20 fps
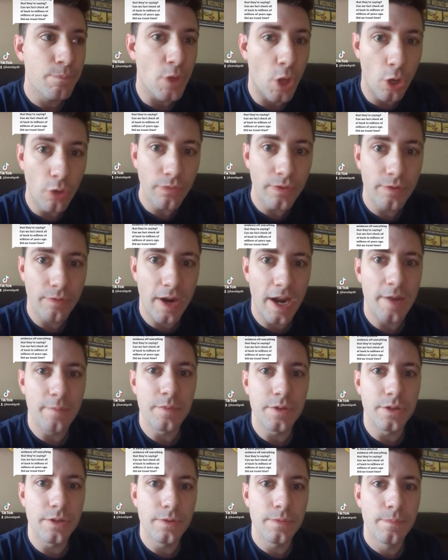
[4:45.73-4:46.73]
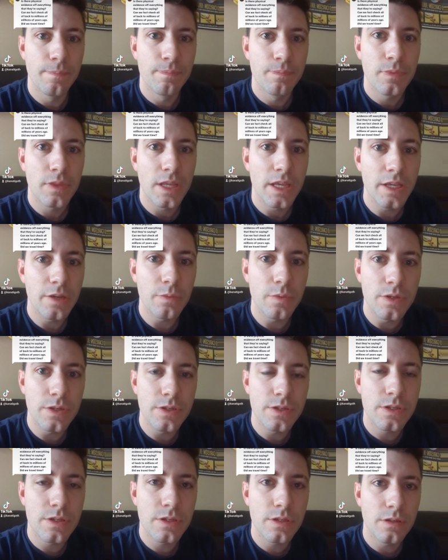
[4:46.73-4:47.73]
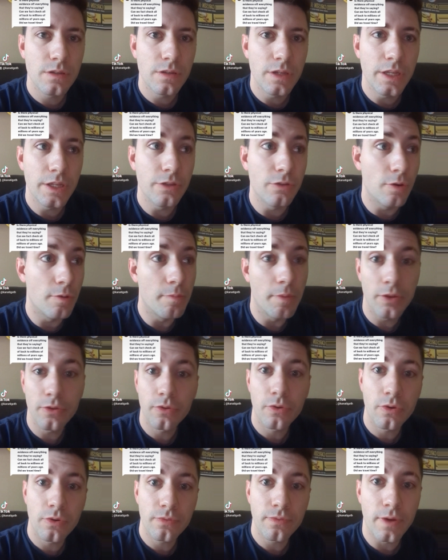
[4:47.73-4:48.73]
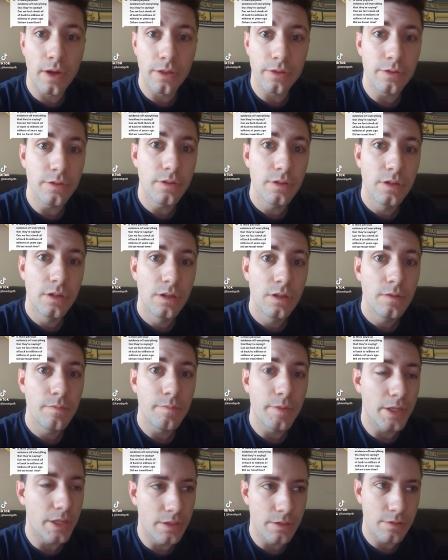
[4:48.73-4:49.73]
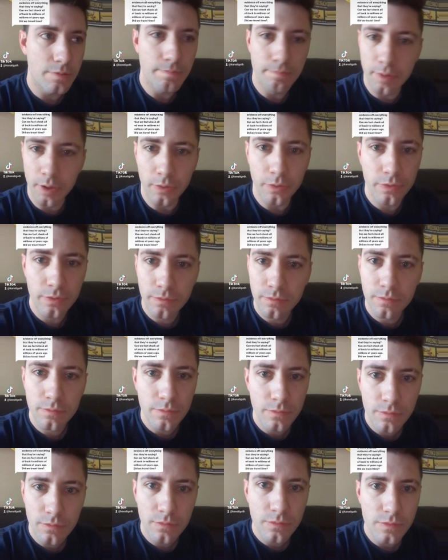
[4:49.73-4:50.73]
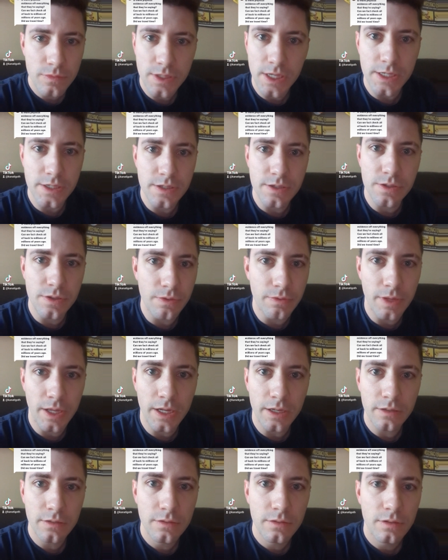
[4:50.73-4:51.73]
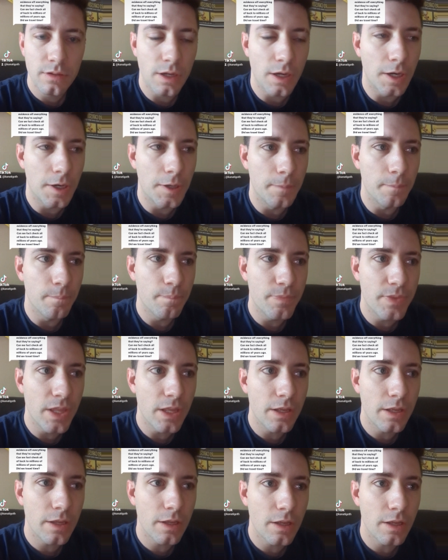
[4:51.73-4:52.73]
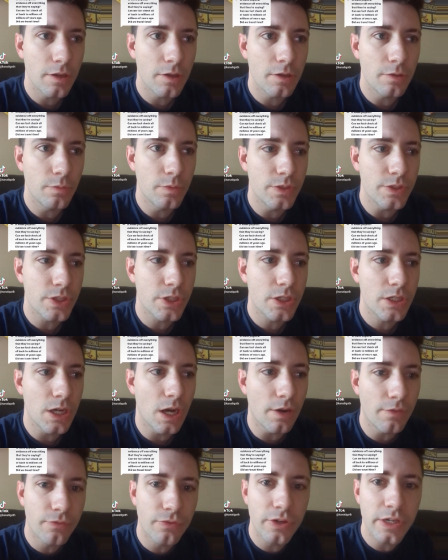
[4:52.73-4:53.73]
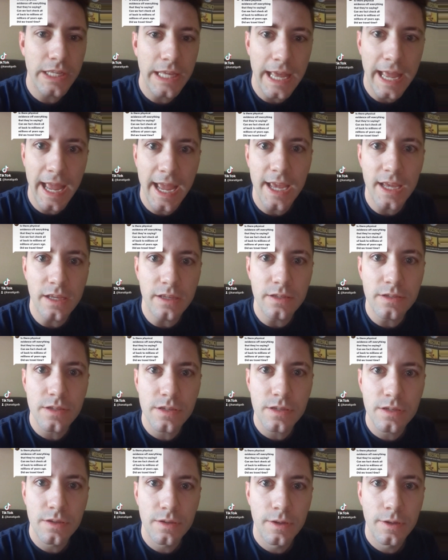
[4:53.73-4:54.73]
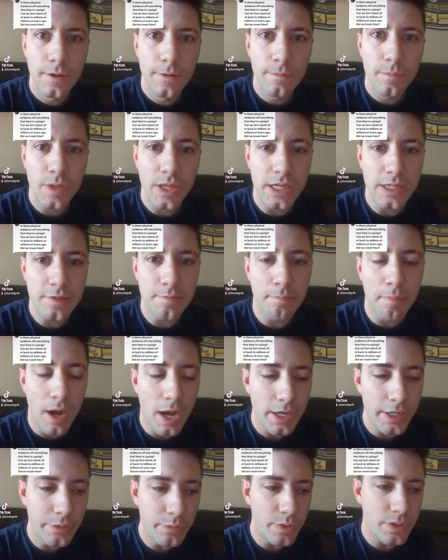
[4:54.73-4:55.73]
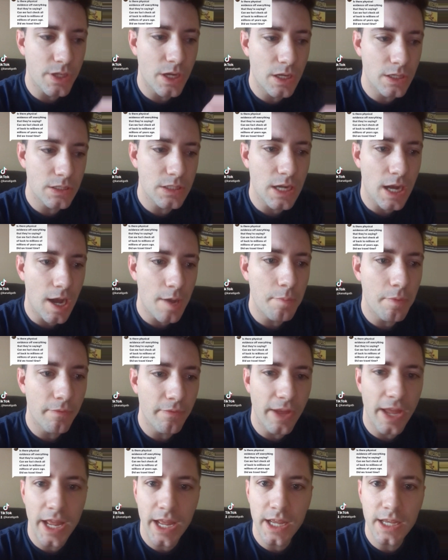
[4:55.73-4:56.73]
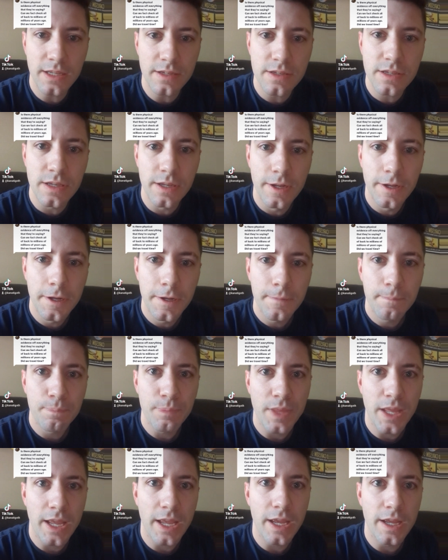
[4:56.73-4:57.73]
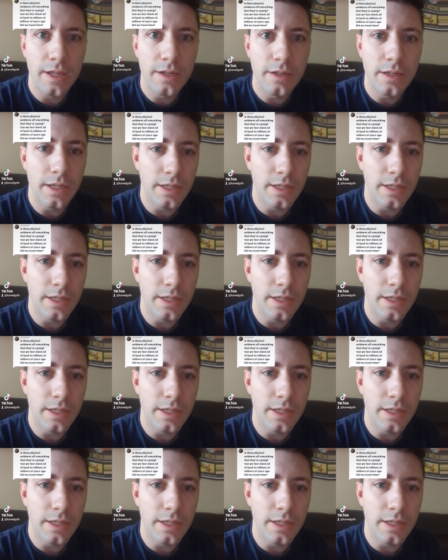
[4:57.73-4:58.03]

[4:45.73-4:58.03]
Oviraptor, it was either a mother or a father, because both sexes do that. It was covering eggs, like its body was on top of eggs, and